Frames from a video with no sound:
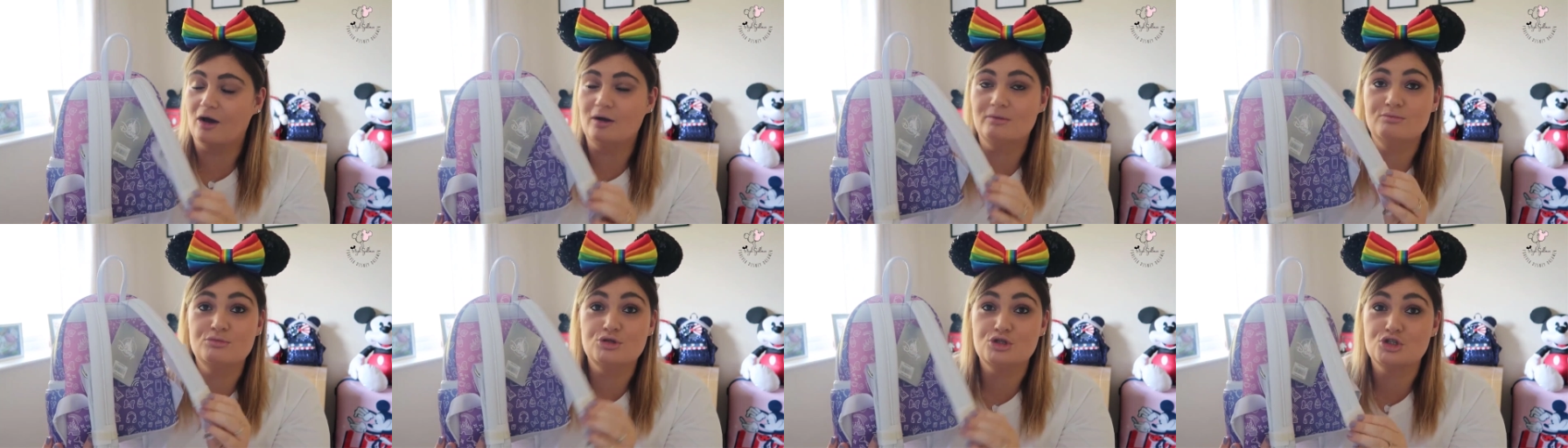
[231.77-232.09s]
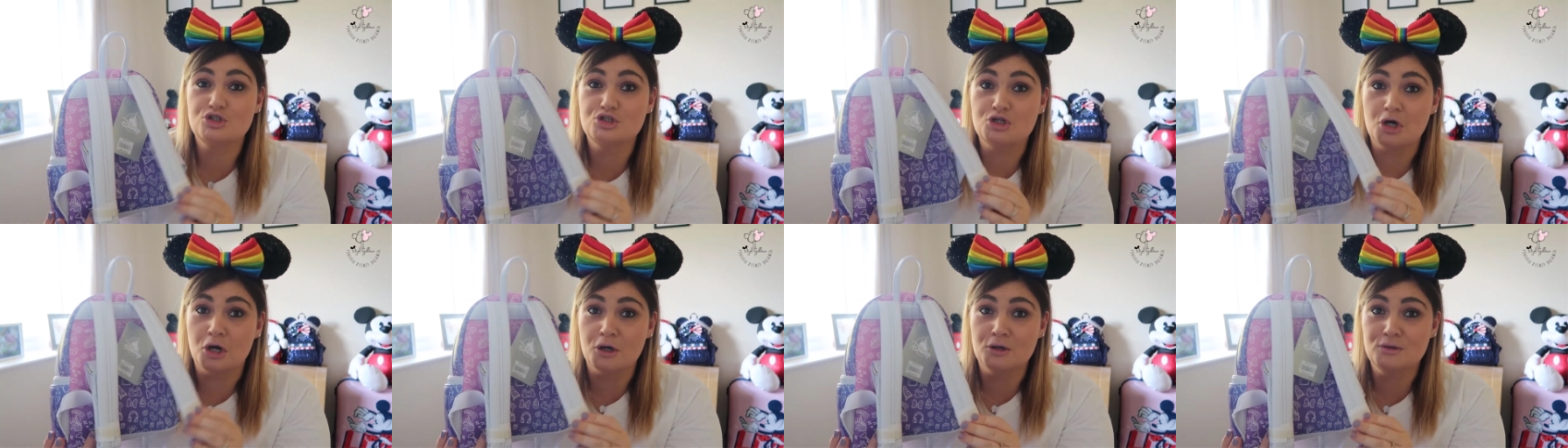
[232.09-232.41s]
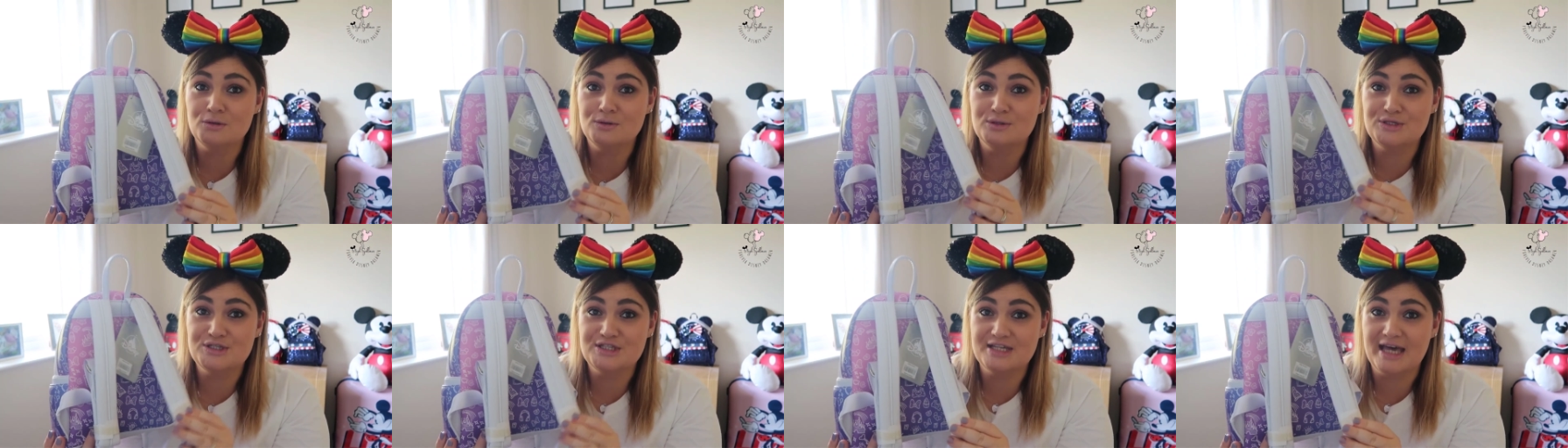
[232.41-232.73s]
I'm
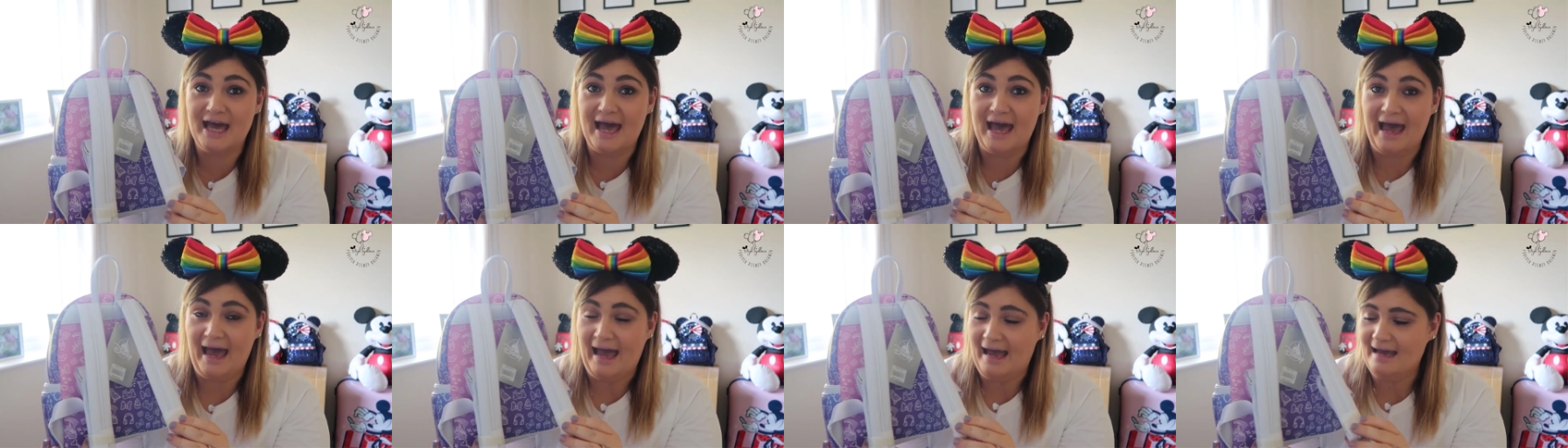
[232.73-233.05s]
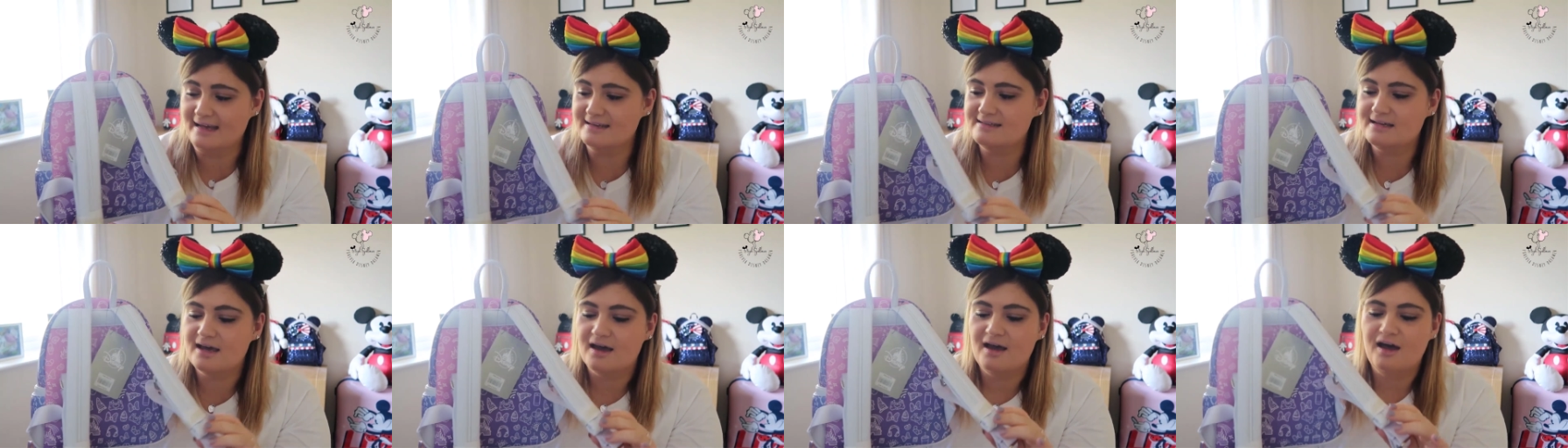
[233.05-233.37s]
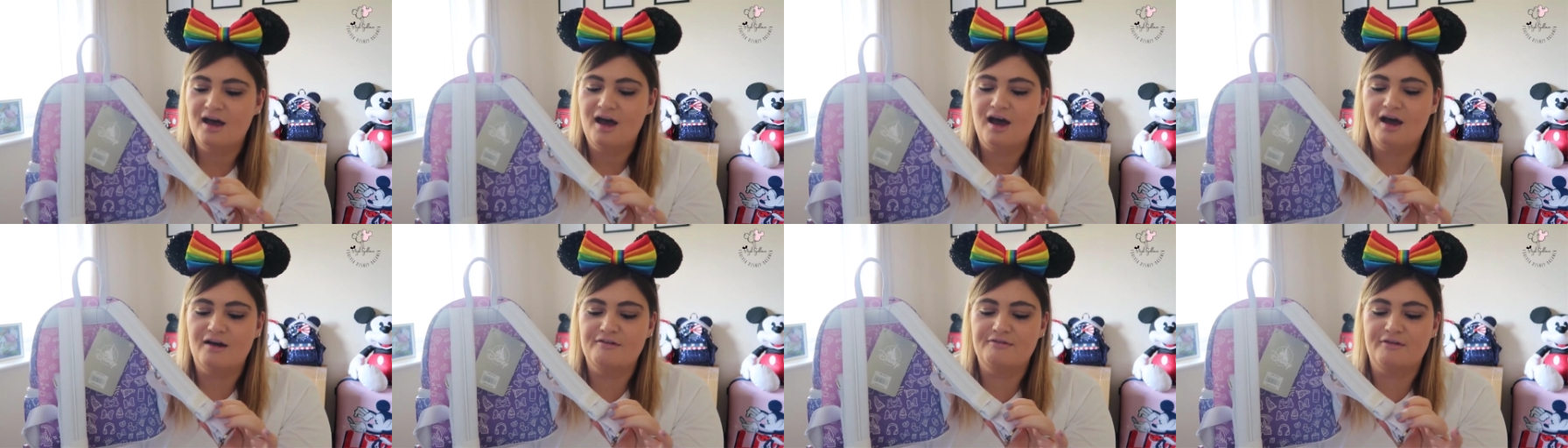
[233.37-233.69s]
so scared
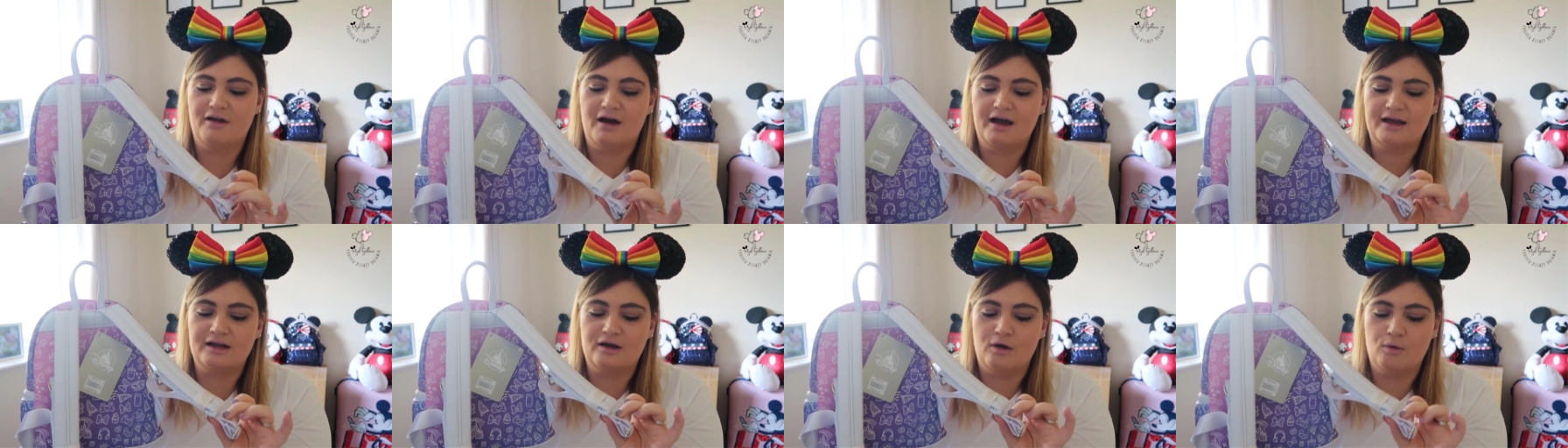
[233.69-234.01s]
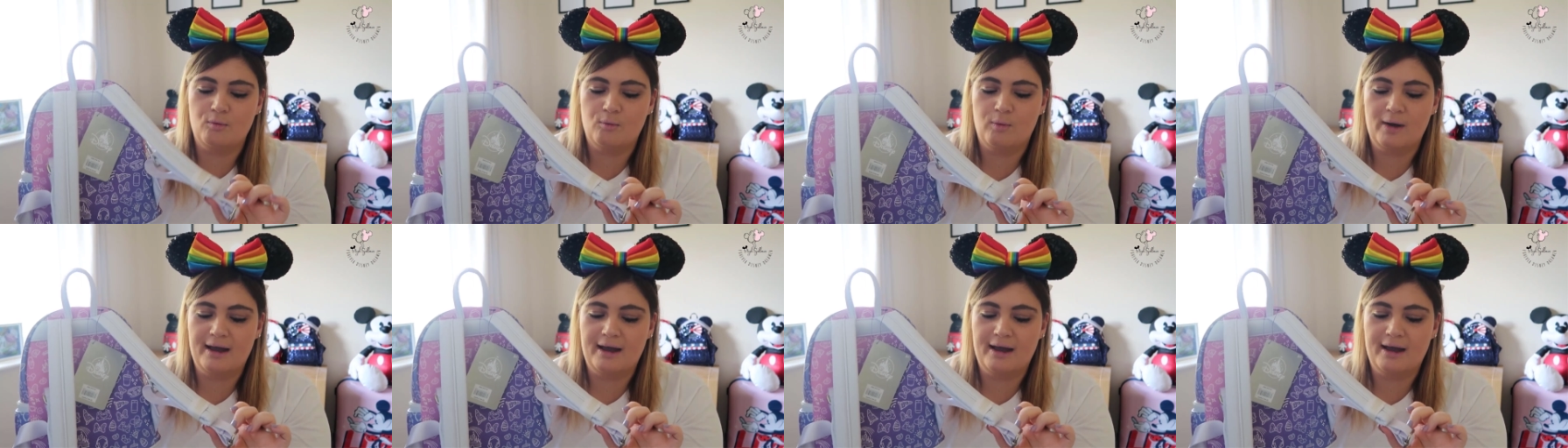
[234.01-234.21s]
of like